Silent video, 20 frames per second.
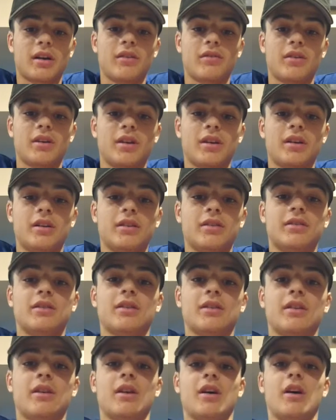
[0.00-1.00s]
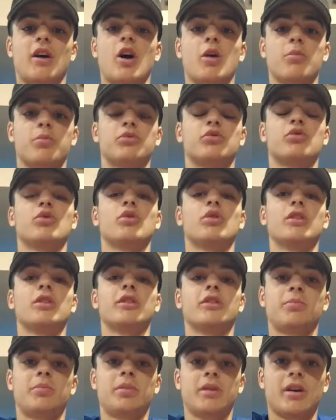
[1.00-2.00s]
given his opportunity
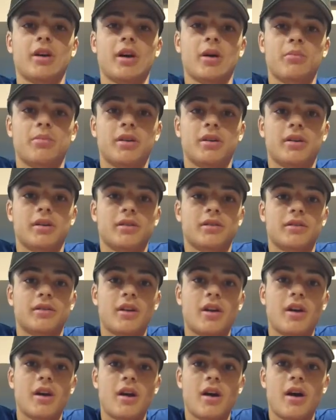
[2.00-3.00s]
to speak up because